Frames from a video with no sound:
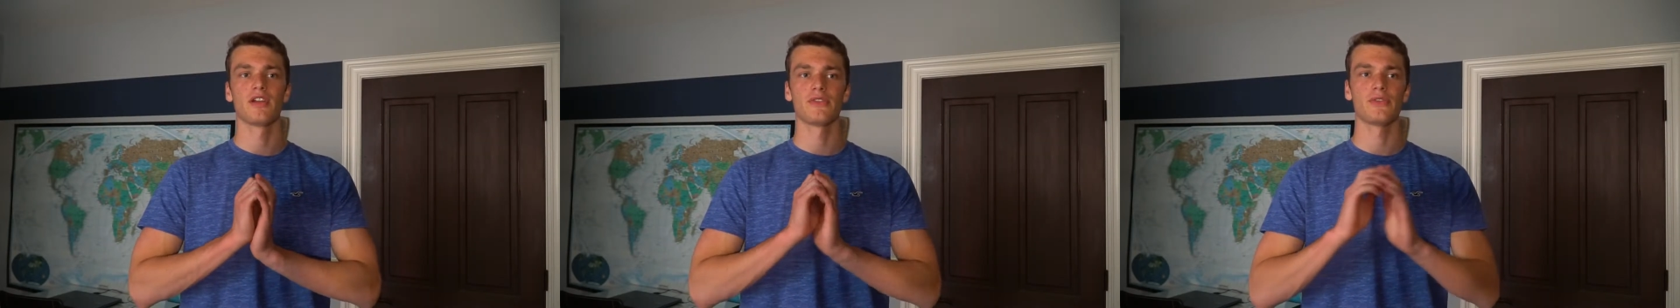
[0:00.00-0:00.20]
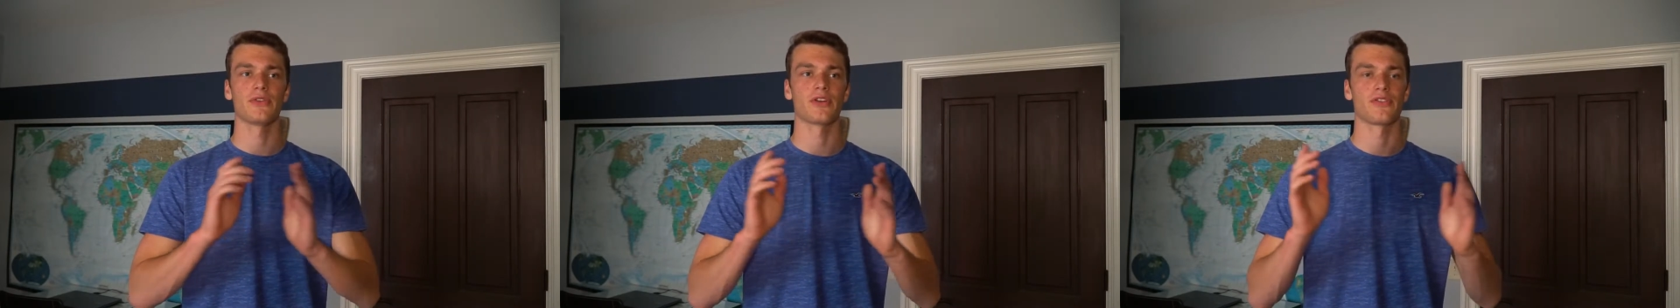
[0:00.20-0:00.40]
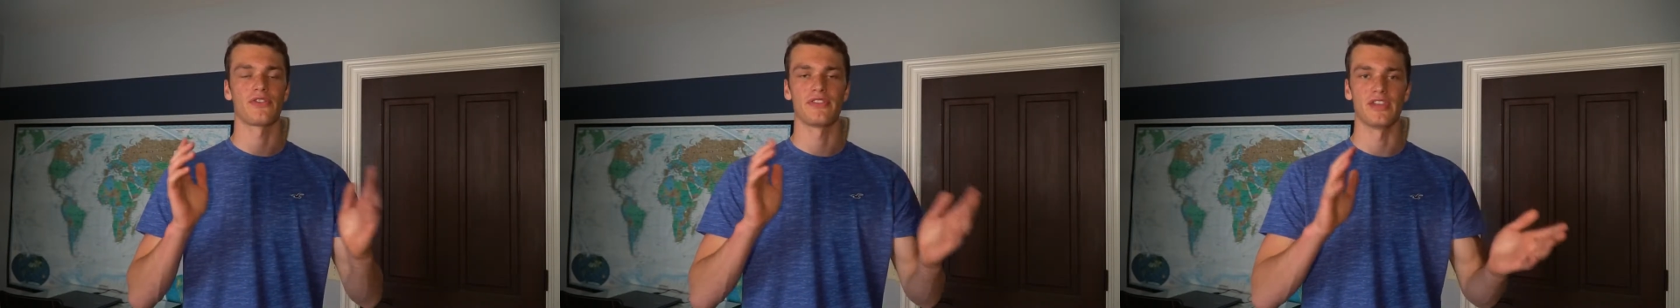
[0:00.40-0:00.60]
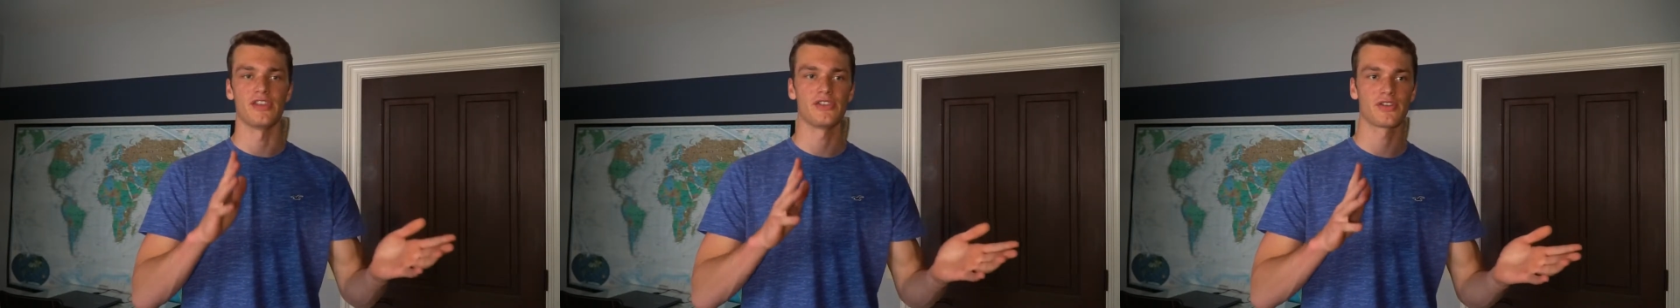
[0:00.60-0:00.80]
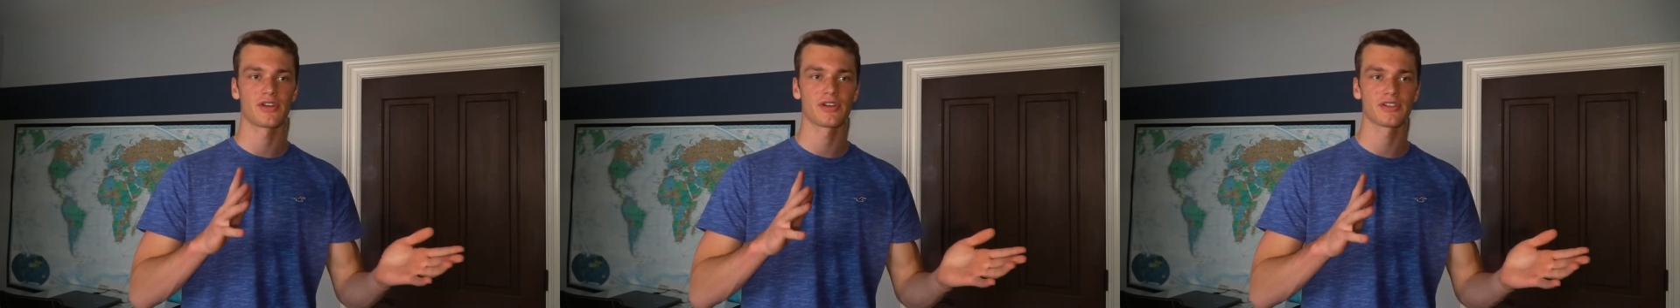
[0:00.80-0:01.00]
to your
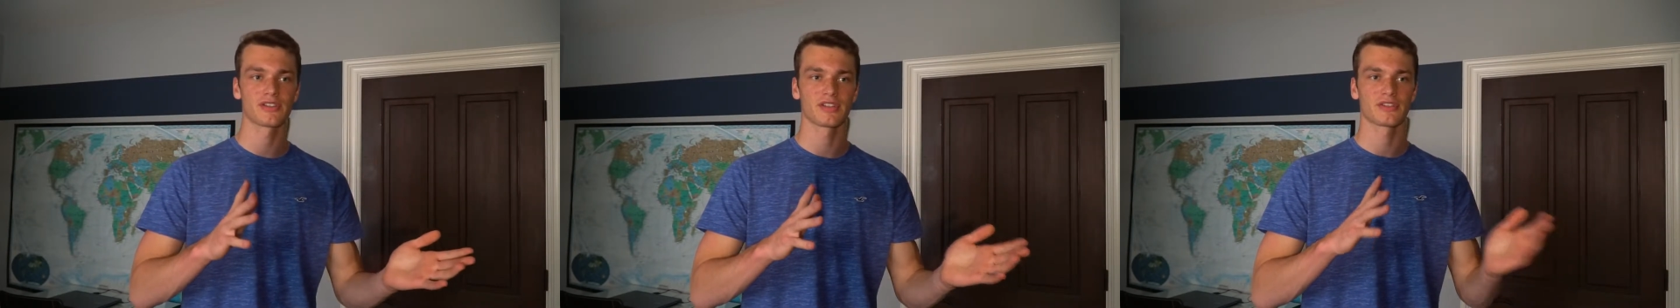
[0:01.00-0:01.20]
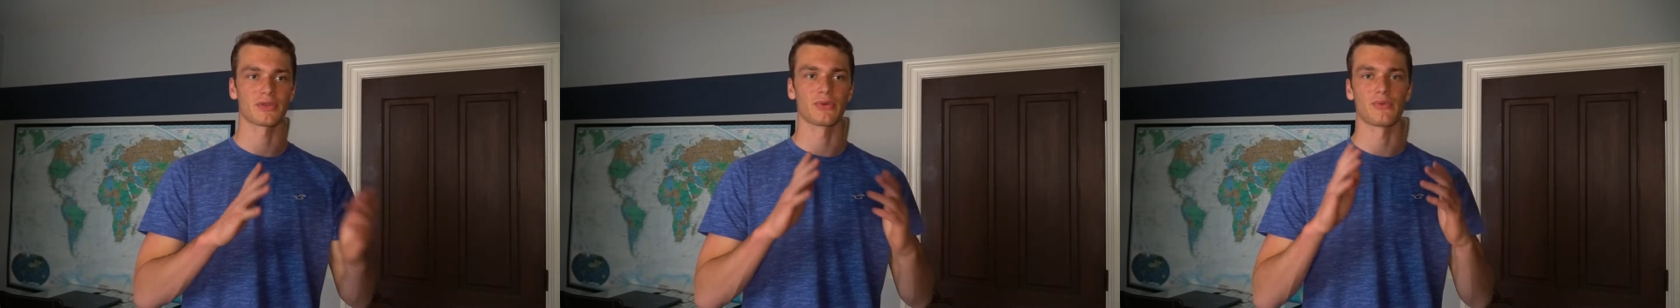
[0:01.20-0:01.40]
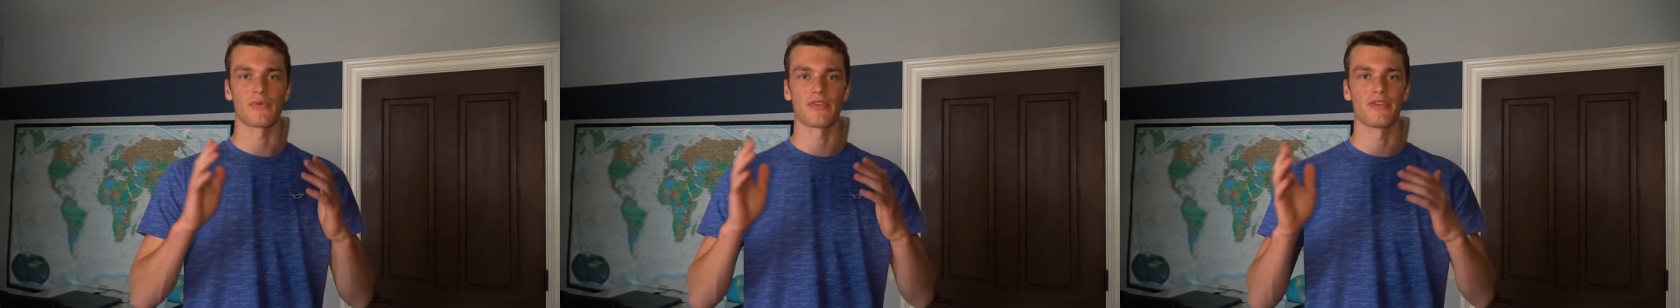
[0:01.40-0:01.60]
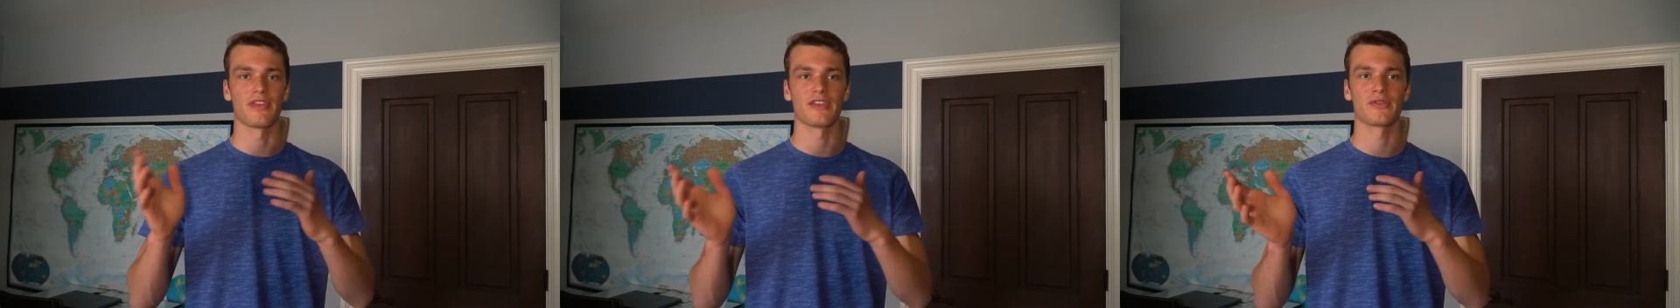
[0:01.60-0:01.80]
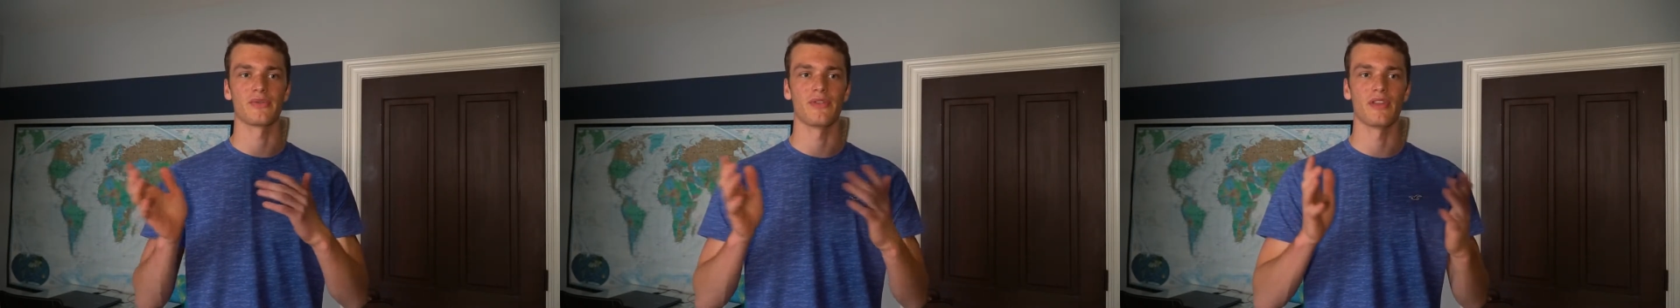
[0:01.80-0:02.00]
teachers so
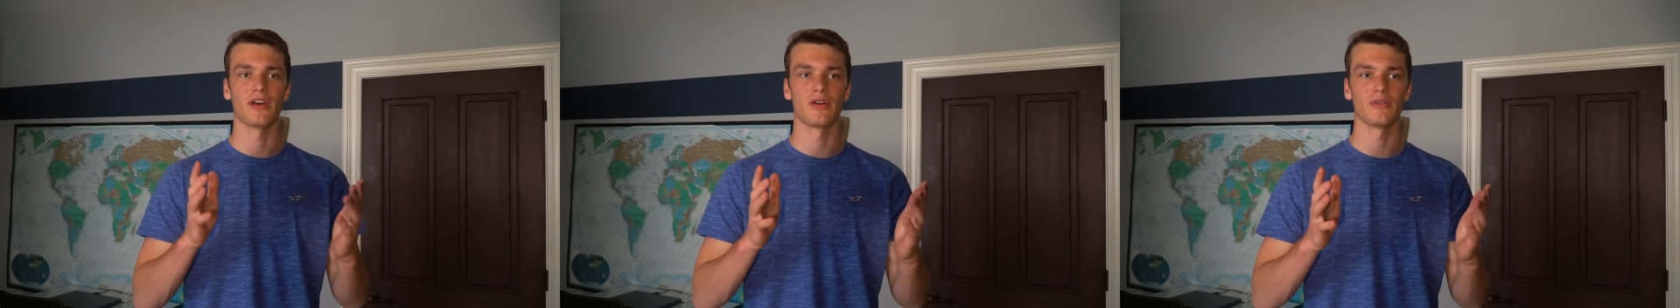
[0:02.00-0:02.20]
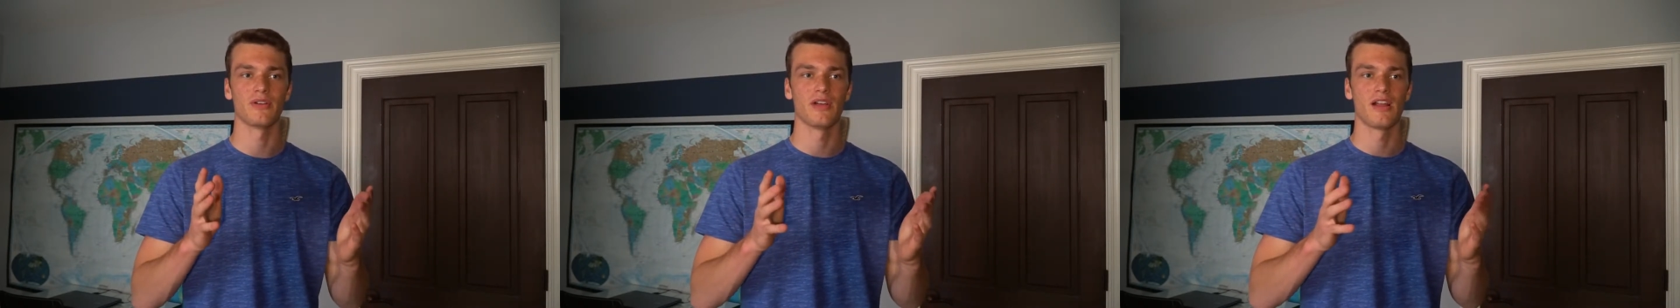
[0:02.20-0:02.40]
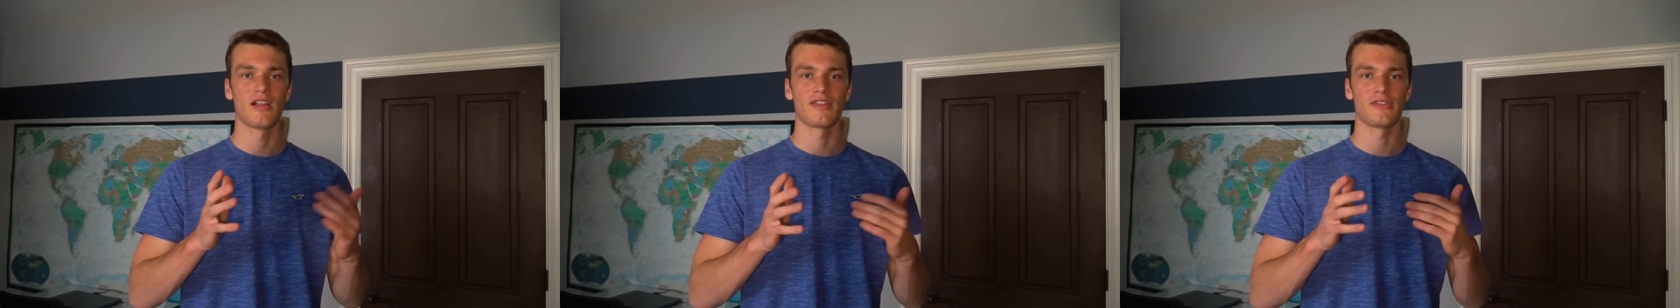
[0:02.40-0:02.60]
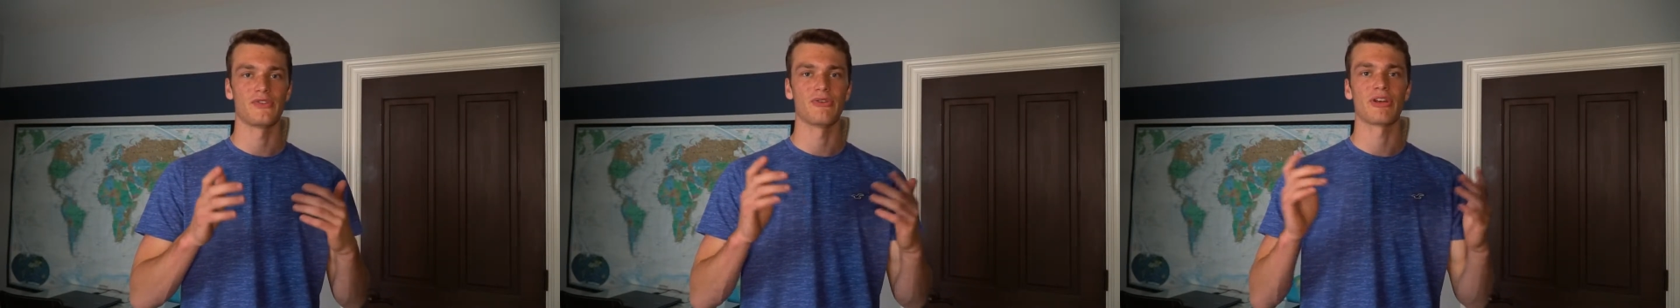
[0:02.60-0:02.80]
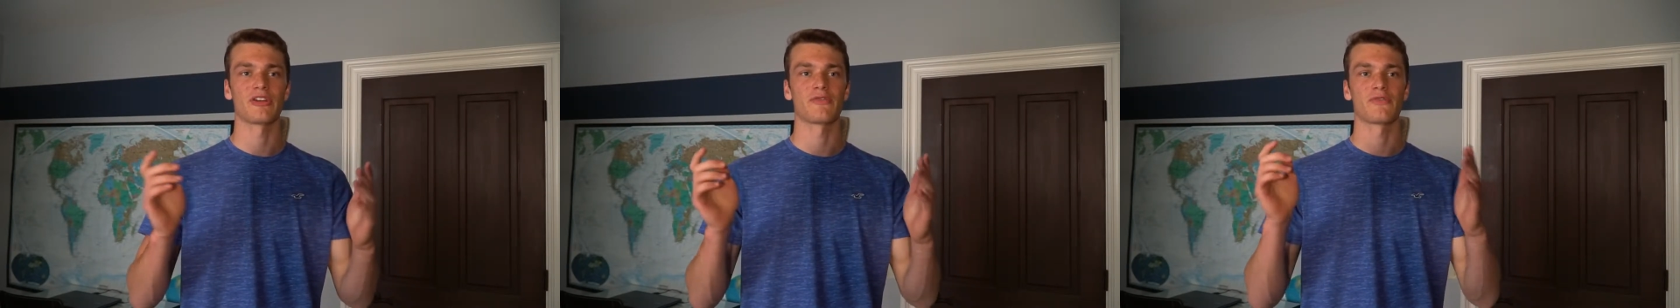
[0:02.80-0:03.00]
they could know that
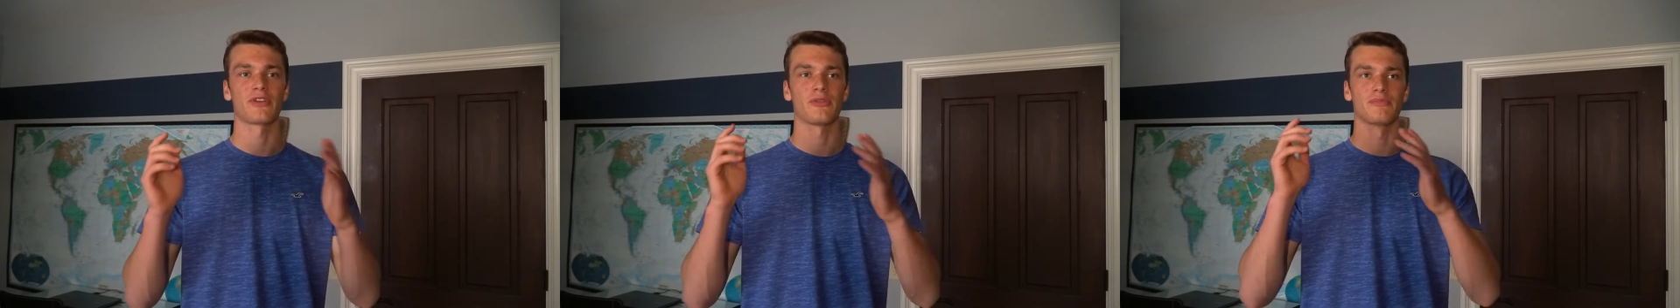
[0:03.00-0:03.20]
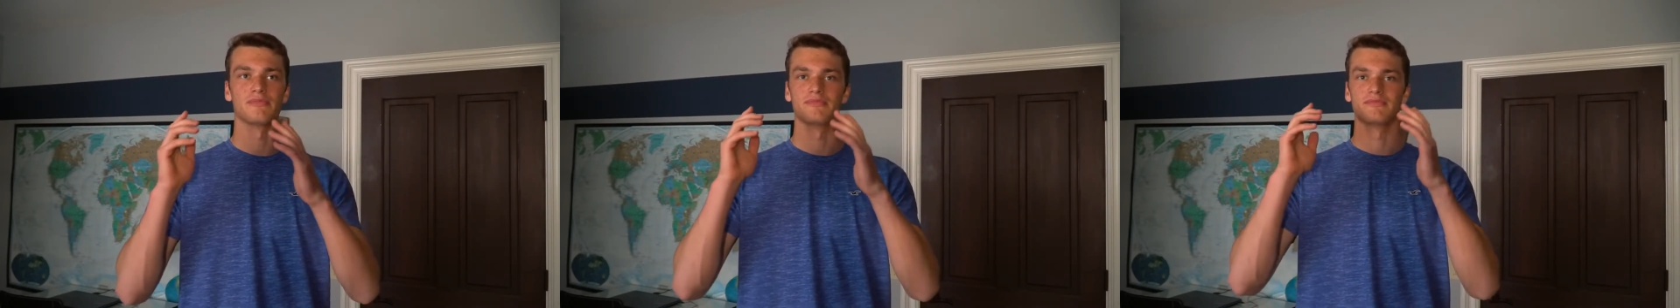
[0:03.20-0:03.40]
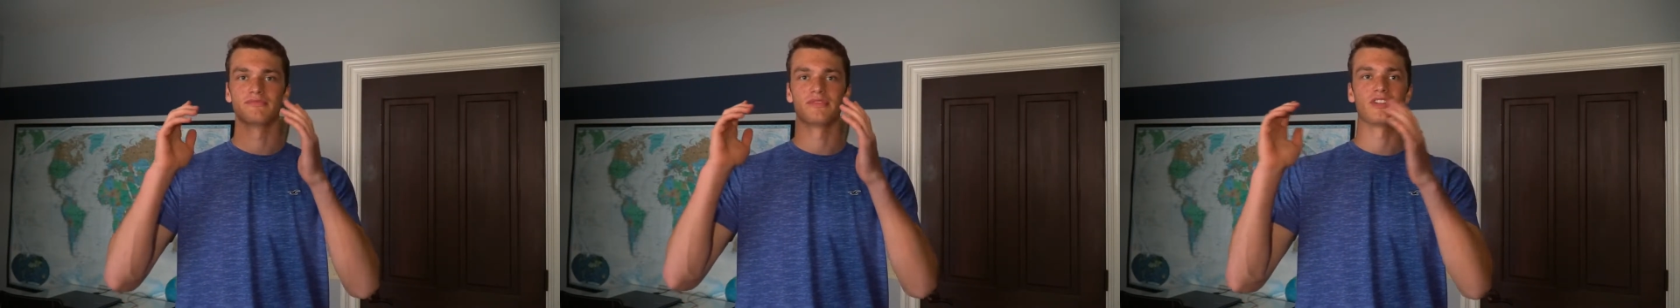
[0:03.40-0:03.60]
you are from